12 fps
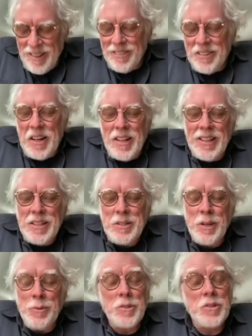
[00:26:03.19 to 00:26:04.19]
well, it,
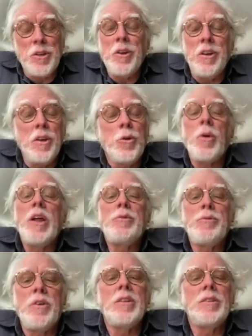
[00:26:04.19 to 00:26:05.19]
it was a, a great
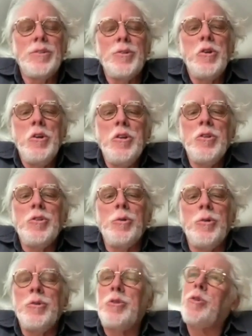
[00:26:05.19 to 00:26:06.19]
fun to
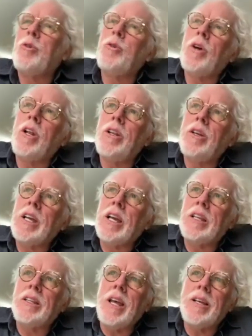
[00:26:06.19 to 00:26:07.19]
to to uh, look
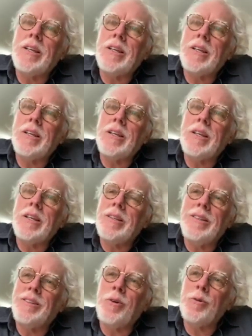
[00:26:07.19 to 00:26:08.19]
at that
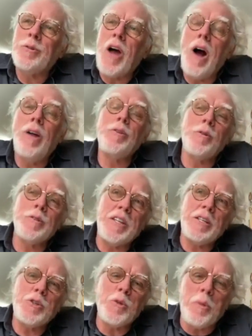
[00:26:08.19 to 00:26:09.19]
those all those
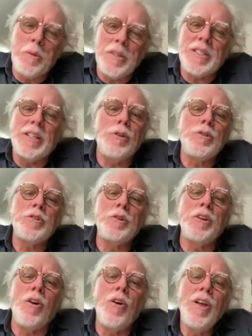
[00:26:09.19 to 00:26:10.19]
instruments in the
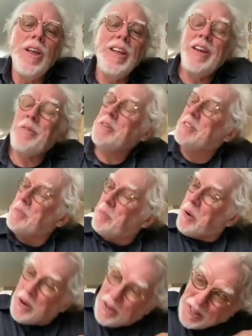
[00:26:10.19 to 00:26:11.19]
studio. It was
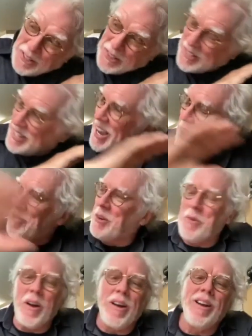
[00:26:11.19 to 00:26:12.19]
percussion
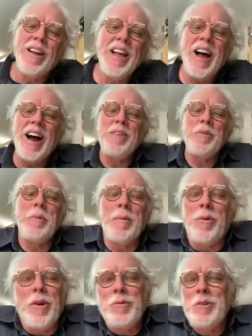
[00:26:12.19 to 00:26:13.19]
everywhere. I
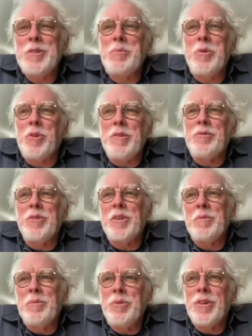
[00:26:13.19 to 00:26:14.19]
remember it was beautiful,
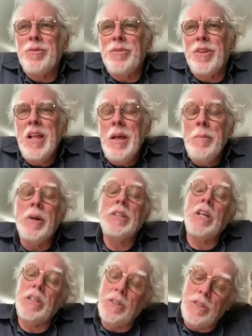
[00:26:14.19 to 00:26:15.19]
beautiful. But
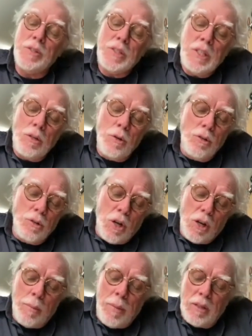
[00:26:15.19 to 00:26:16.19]
you see, you, you
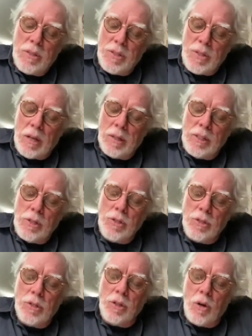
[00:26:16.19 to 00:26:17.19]
talk about the sound in the
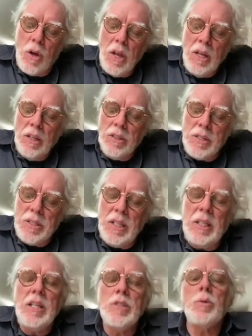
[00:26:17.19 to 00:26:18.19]
studio. The
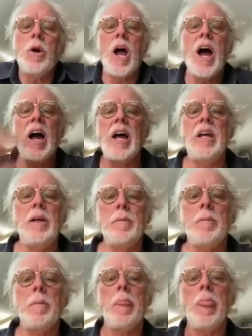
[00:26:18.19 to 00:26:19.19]
ceilings were high,
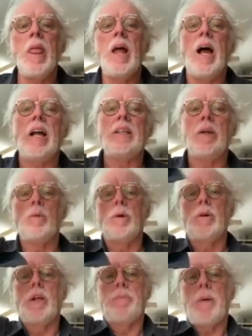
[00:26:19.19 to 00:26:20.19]
and they were
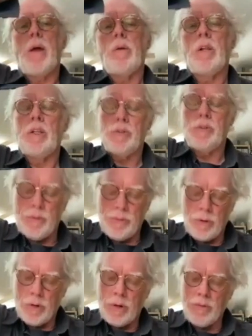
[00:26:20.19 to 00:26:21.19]
not parallel to the
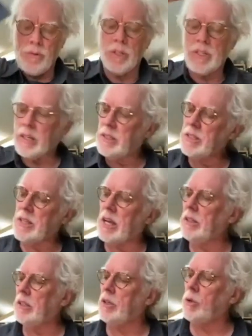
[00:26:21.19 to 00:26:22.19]
floor. Of course, I
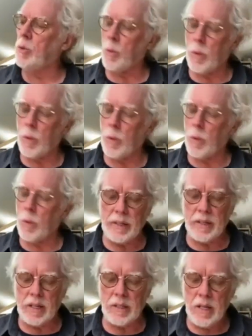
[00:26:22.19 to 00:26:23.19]
designed it in a way that
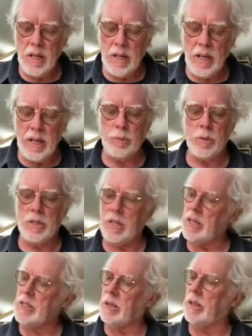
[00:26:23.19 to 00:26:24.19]
it would it
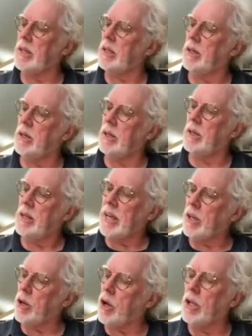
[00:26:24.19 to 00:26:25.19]
sounded like a like a
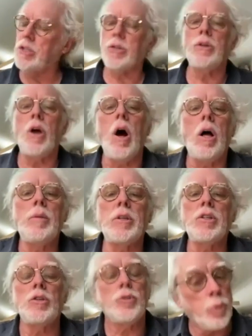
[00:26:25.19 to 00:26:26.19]
concert hall,
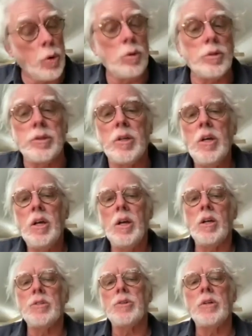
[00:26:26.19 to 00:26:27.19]
but controlled
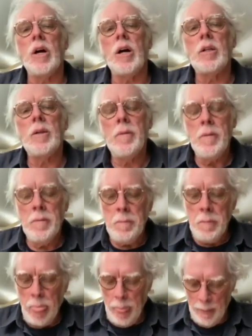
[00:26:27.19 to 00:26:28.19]
concert right. hall
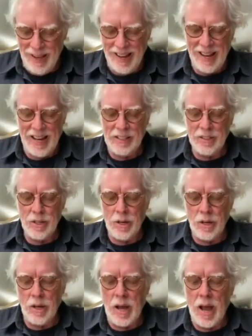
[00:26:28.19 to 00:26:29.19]
and
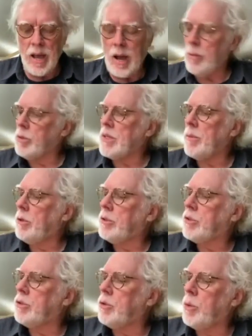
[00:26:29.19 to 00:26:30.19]
uh, I, I, was able
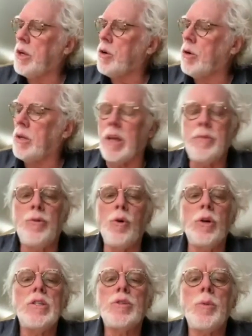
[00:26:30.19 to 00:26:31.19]
to record like
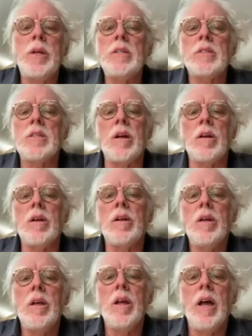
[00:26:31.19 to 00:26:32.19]
40 strings there
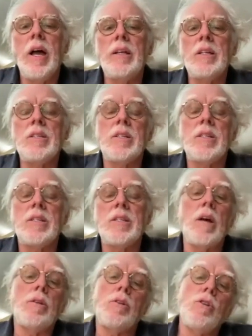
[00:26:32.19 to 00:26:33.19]
and it sounded
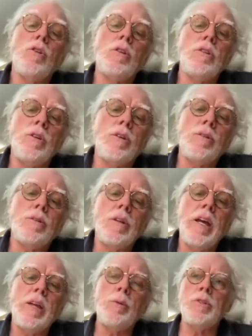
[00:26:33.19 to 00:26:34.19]
yeah. good bro. it
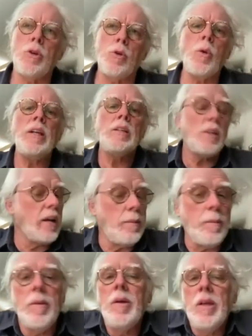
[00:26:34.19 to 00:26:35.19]
was a great time
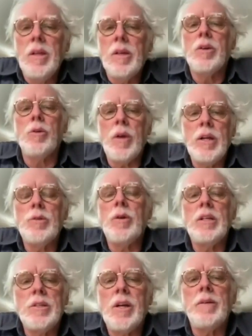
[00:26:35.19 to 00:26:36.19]
great
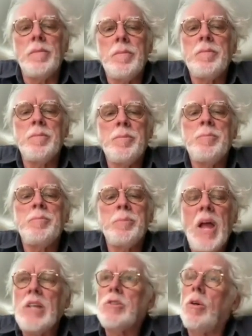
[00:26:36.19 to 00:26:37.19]
great time yeah and
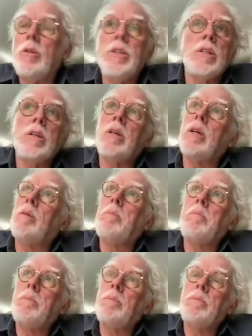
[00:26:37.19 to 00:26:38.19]
i, I remember... sold it uh,
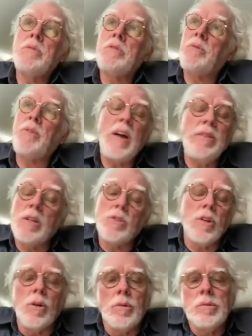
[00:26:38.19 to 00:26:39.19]
five
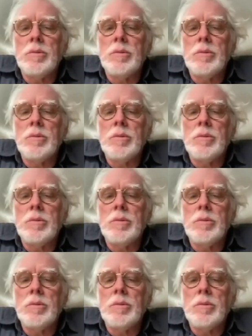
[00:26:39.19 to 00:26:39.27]
years ago